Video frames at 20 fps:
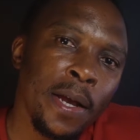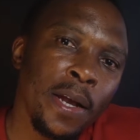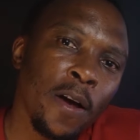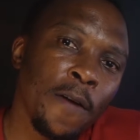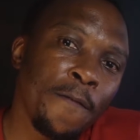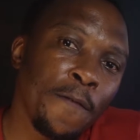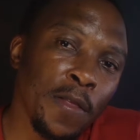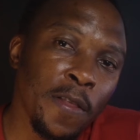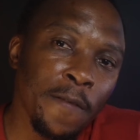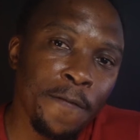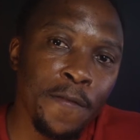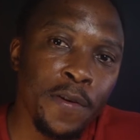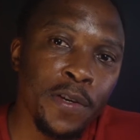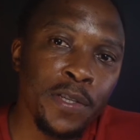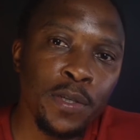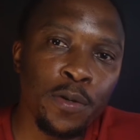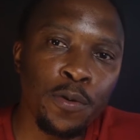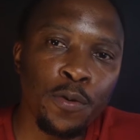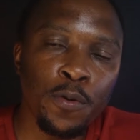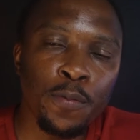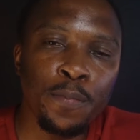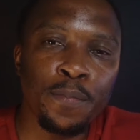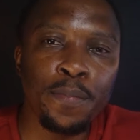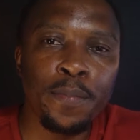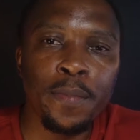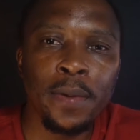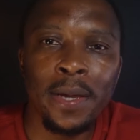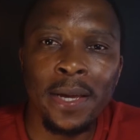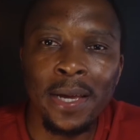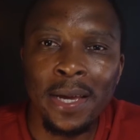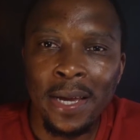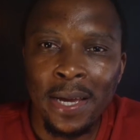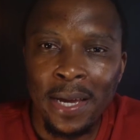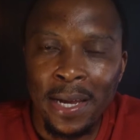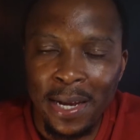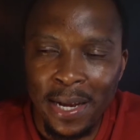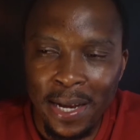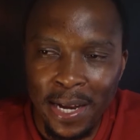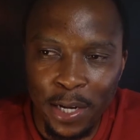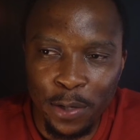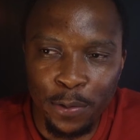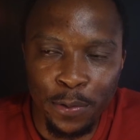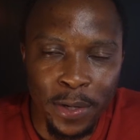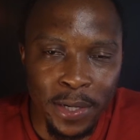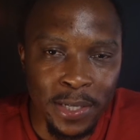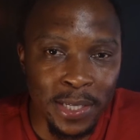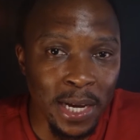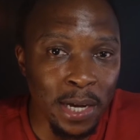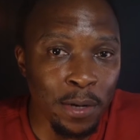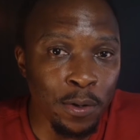Now, for the first group, networks